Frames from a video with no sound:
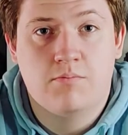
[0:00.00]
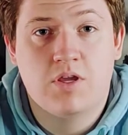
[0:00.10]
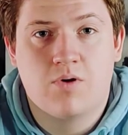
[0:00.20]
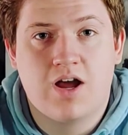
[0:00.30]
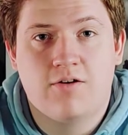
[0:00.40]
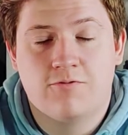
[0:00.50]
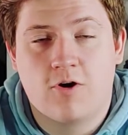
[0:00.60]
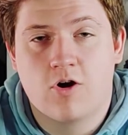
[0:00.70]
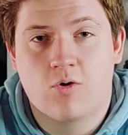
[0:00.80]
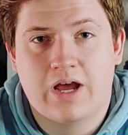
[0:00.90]
Meanwhile,
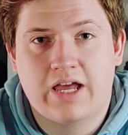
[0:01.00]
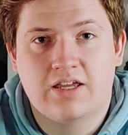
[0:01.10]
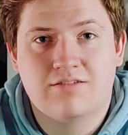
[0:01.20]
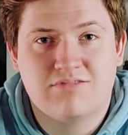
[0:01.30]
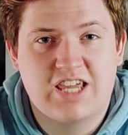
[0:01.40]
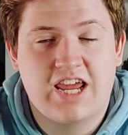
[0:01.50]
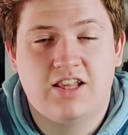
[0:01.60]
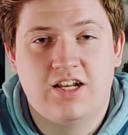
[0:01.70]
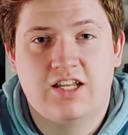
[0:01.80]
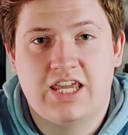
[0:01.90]
far away,
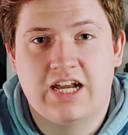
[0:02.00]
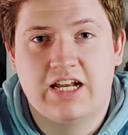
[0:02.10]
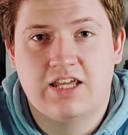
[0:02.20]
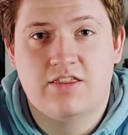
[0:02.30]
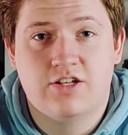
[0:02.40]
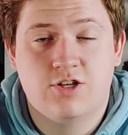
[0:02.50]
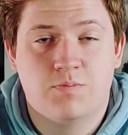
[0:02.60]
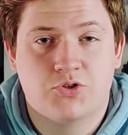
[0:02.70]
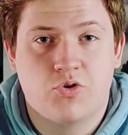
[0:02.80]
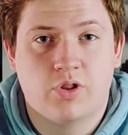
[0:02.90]
Scanlon and Kennedy, the 2
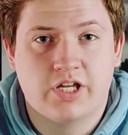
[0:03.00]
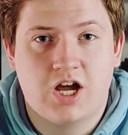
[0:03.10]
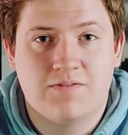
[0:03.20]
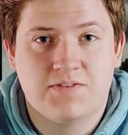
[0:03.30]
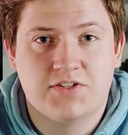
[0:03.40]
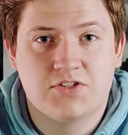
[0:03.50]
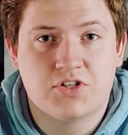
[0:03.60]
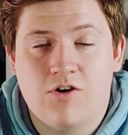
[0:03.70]
patrolling officers,